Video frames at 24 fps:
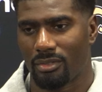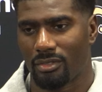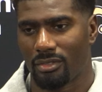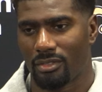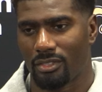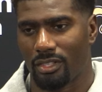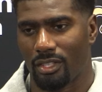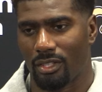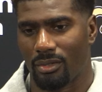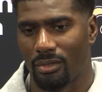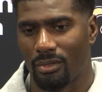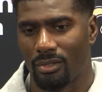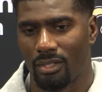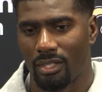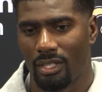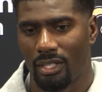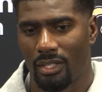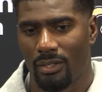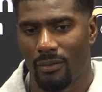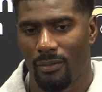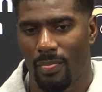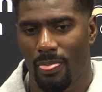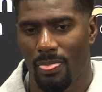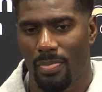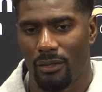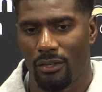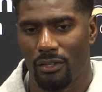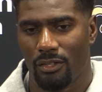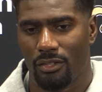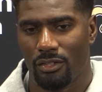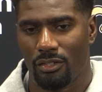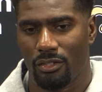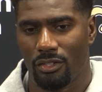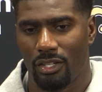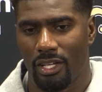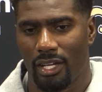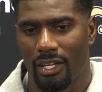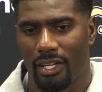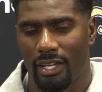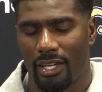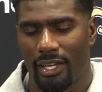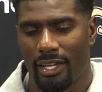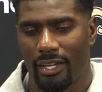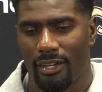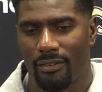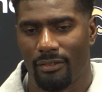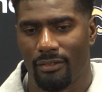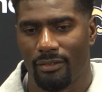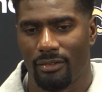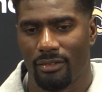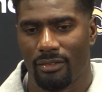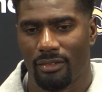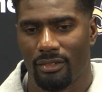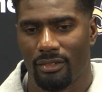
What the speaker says: So you got to have,